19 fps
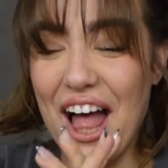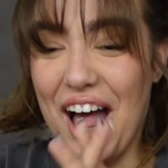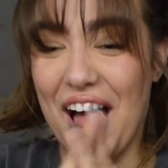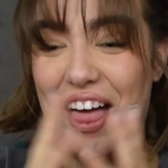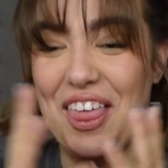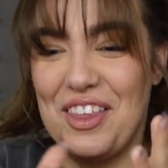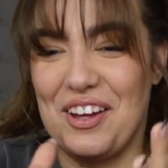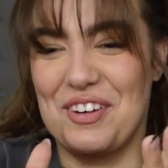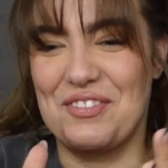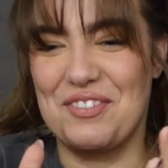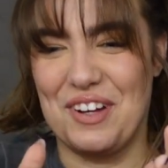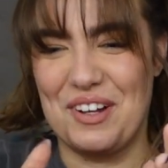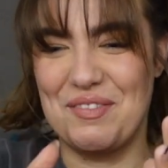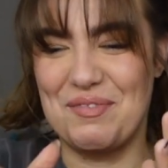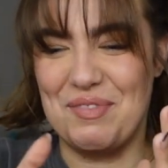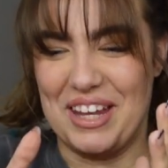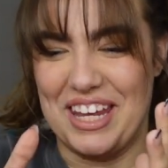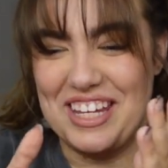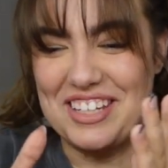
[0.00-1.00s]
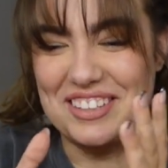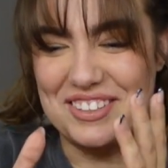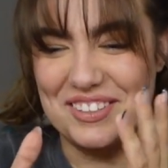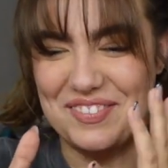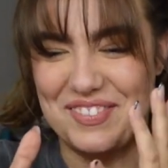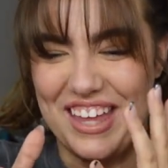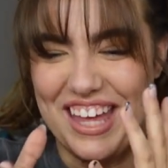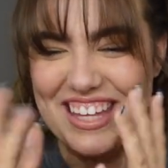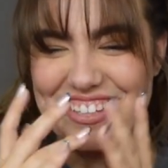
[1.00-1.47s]
Other fun piece
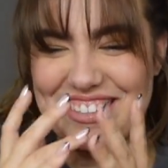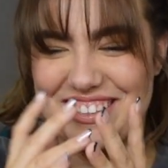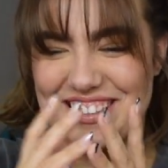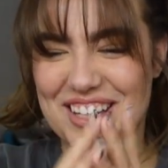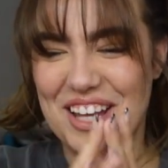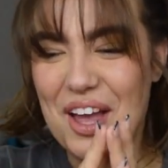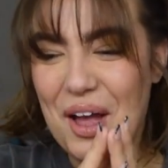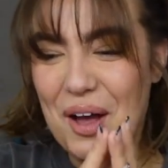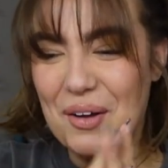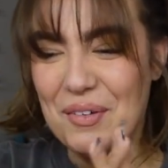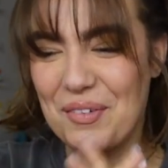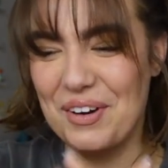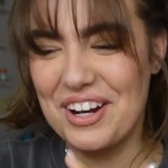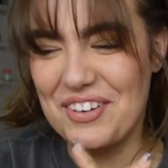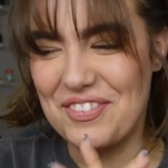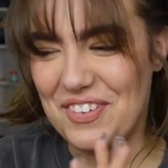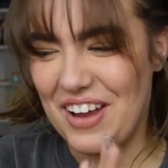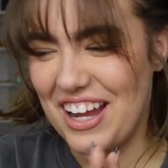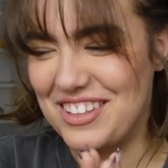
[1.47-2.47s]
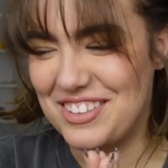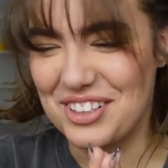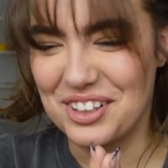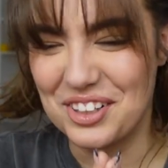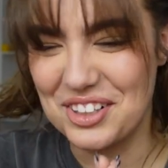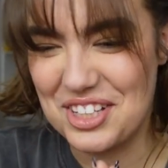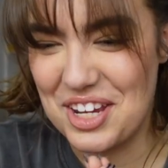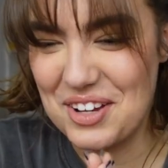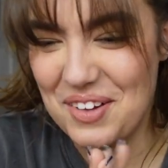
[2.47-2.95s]
of this. What if I
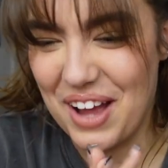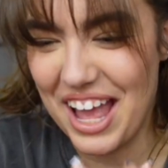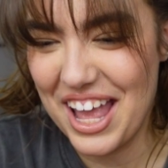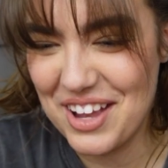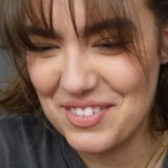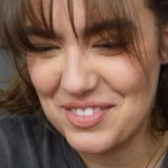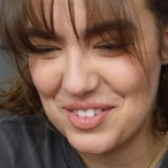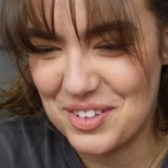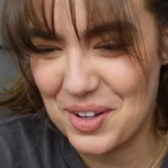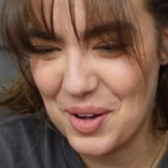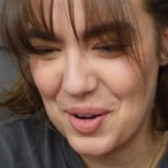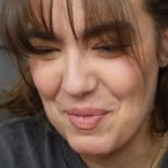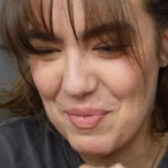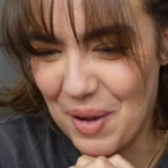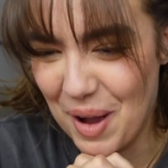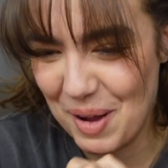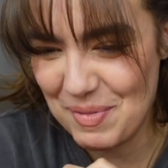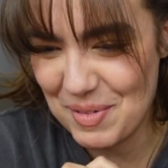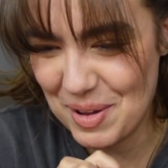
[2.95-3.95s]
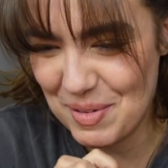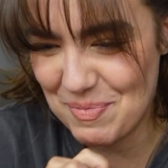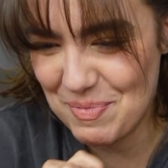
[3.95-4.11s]
told you I have two bobby